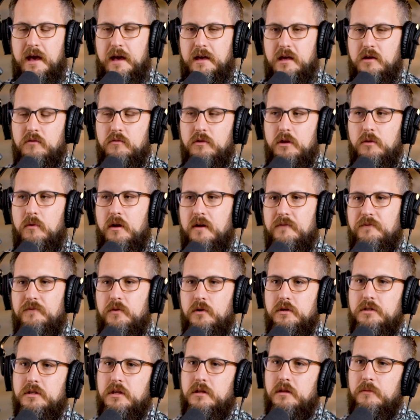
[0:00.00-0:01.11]
You mm -hmm. really want to
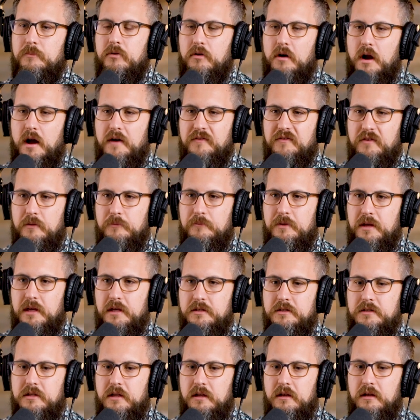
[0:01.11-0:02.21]
focus on the profit
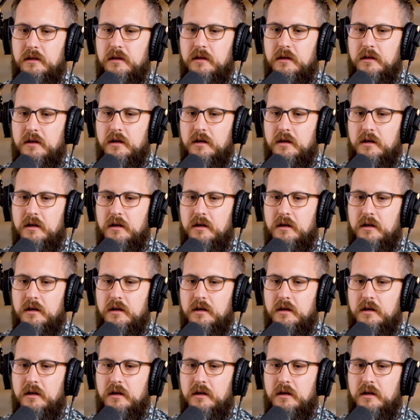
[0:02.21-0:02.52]
piece, and